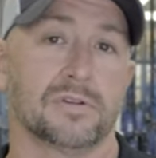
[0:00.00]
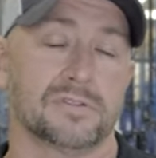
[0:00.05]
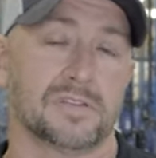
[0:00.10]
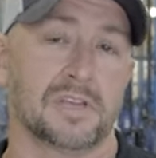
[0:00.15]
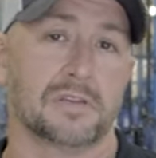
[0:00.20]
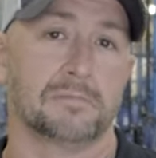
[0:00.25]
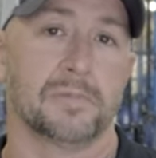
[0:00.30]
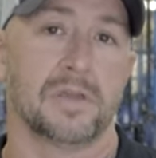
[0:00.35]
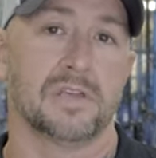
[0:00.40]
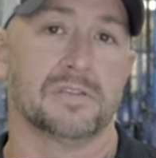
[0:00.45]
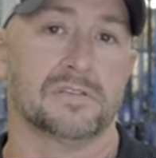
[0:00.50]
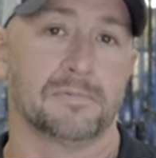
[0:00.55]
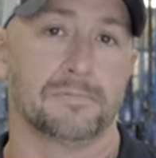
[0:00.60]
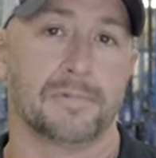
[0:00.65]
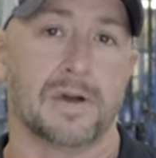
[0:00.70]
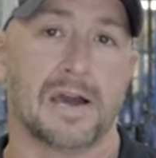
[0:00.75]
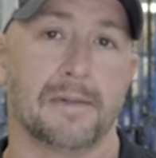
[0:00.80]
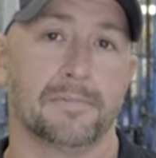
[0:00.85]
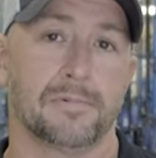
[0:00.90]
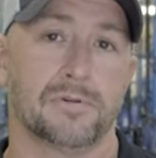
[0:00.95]
stick baits, and
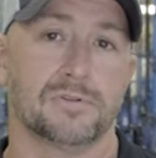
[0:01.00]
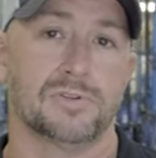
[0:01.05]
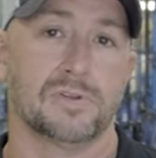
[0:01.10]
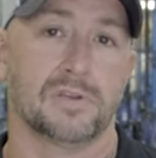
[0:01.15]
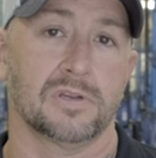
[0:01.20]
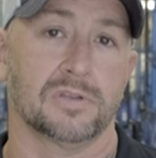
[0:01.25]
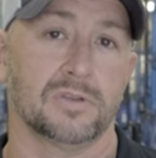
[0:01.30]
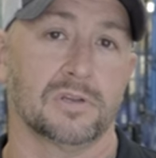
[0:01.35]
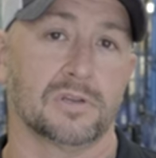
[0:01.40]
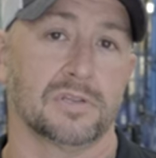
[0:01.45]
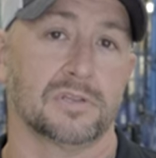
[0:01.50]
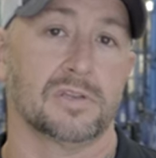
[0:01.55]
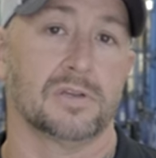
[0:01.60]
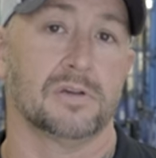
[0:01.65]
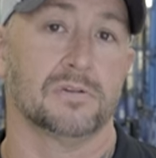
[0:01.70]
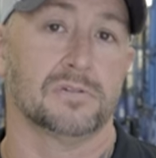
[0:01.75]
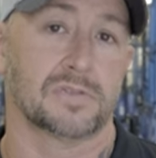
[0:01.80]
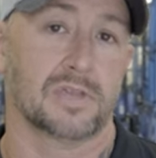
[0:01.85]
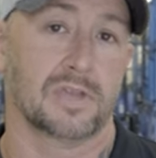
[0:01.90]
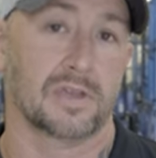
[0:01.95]
poppers, you can look at the O
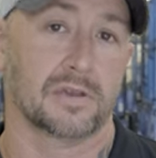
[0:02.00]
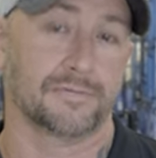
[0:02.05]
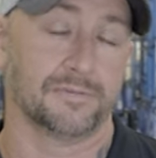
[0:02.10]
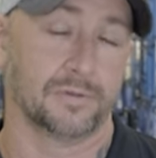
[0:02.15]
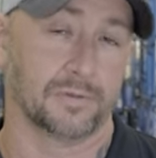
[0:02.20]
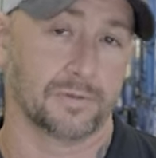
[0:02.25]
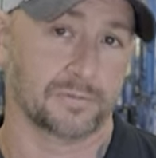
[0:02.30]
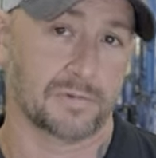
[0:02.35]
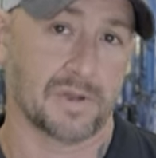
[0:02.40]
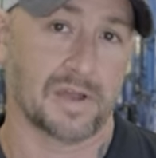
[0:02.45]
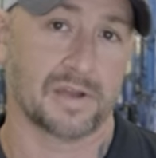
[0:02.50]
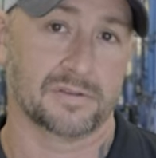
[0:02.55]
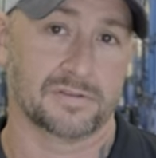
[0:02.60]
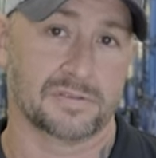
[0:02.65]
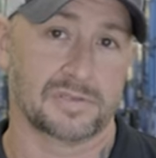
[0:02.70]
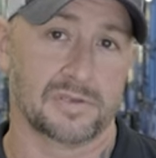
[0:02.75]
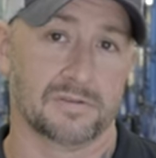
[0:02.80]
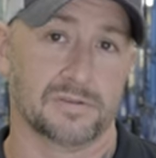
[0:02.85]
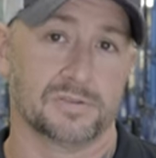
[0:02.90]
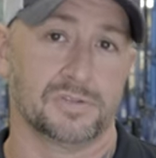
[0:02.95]
S A F Full Throttle
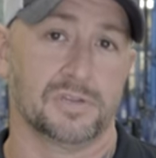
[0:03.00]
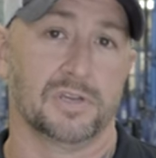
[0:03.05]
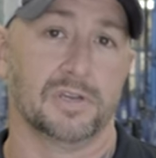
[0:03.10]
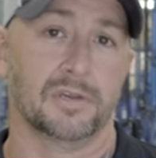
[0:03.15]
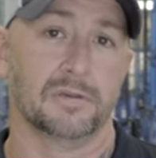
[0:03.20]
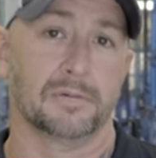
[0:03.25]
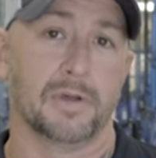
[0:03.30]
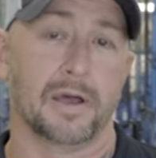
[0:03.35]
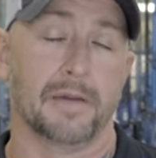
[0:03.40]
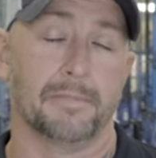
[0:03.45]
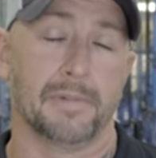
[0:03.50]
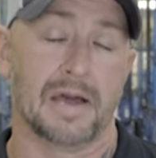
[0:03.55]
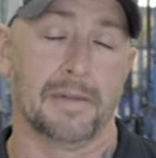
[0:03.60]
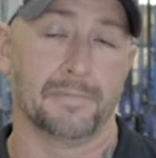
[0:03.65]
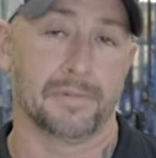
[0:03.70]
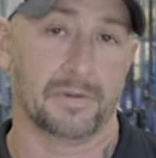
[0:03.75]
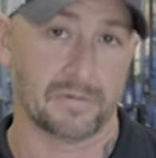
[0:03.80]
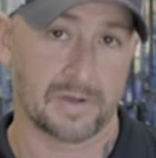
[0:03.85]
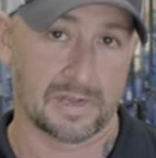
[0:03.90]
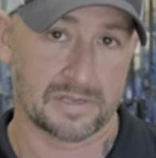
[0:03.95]
Series jigging, uh,
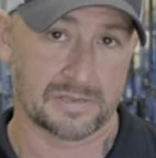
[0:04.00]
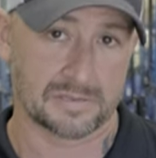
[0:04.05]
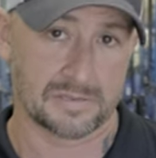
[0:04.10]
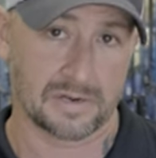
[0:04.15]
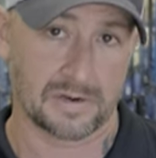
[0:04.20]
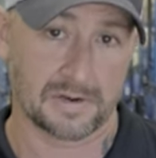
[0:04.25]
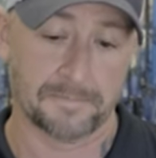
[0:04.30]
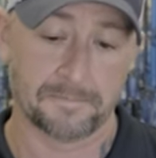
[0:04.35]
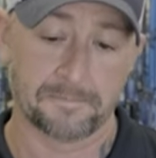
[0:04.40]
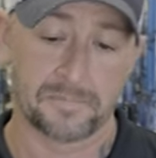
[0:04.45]
popping rods. Sorry.